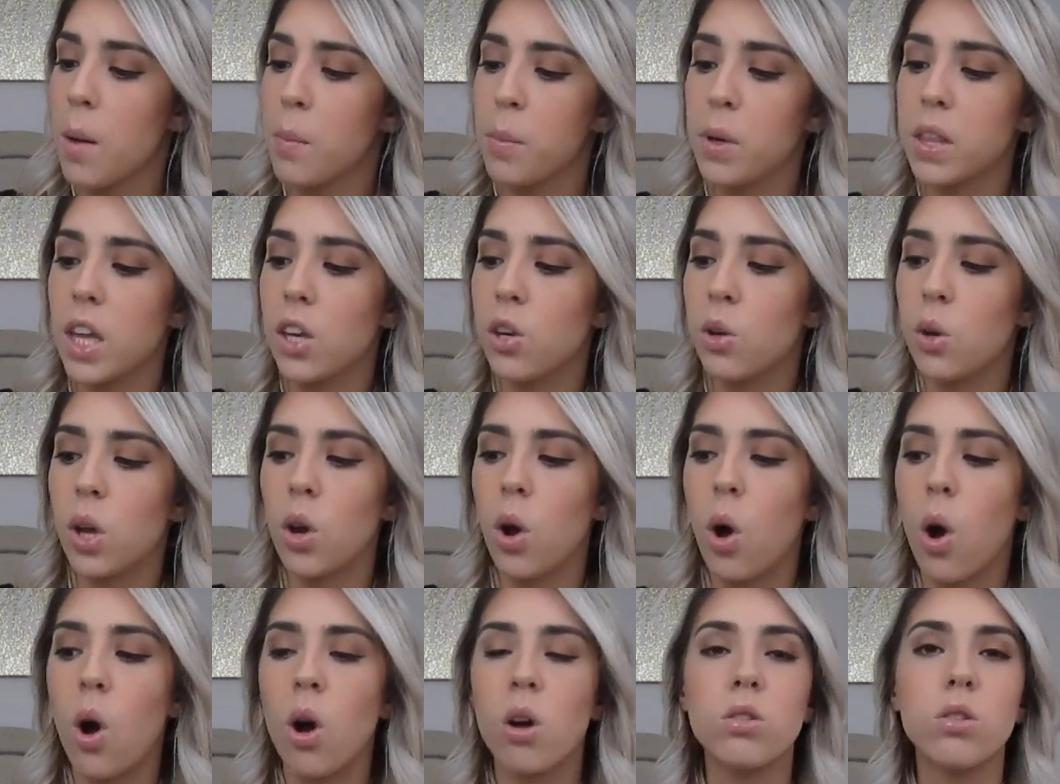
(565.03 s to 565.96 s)
But then you
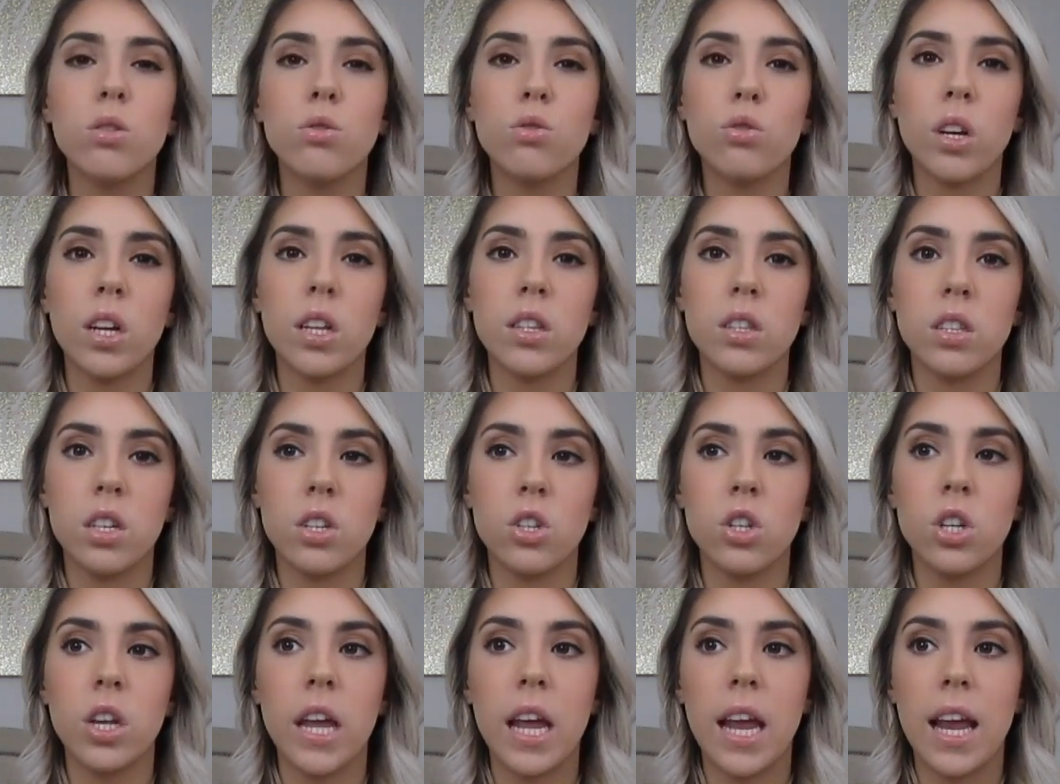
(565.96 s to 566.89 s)
can also
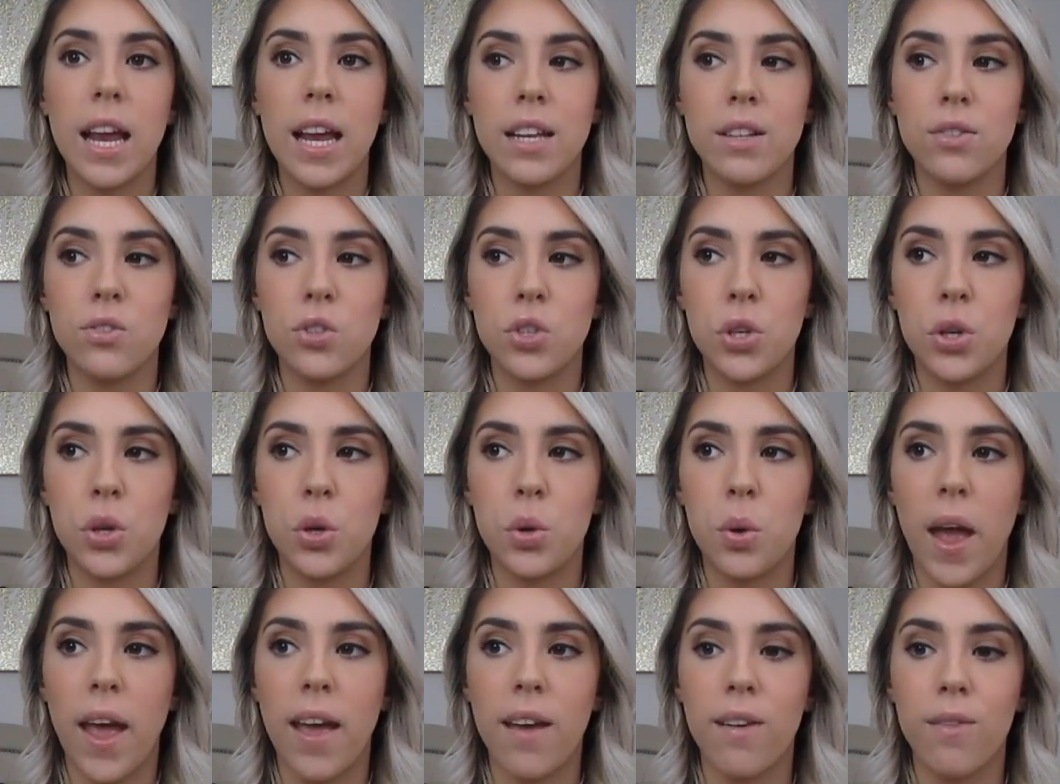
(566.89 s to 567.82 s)
transition it
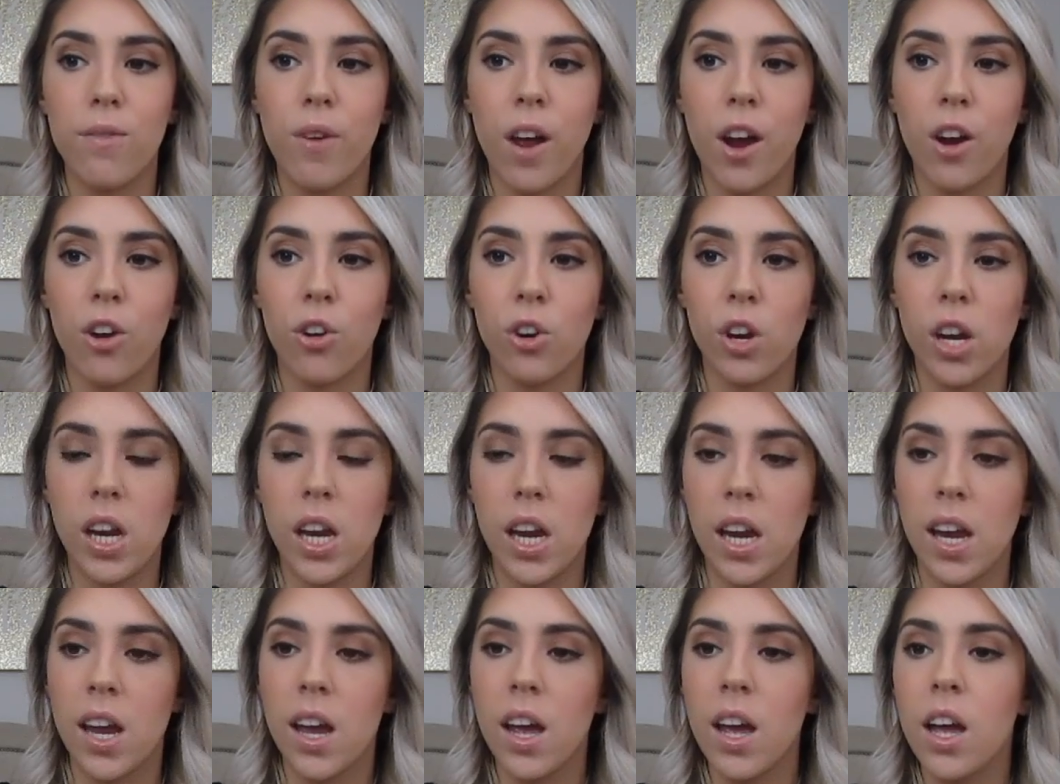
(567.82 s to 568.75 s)
into a
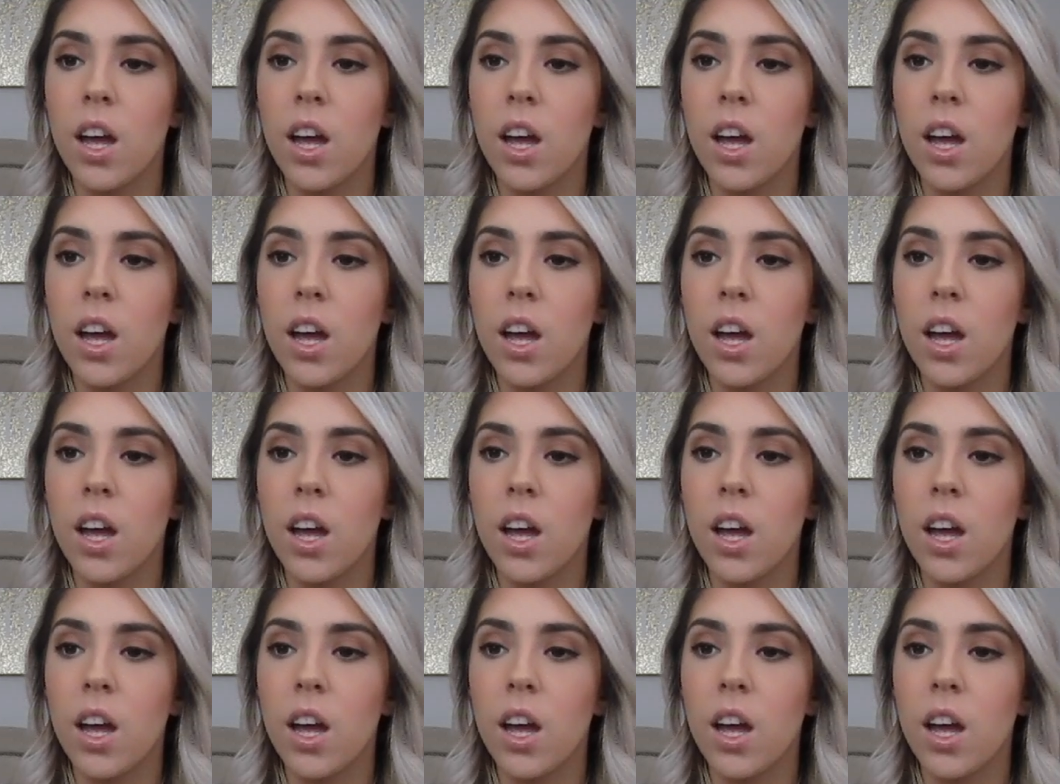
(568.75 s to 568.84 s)
very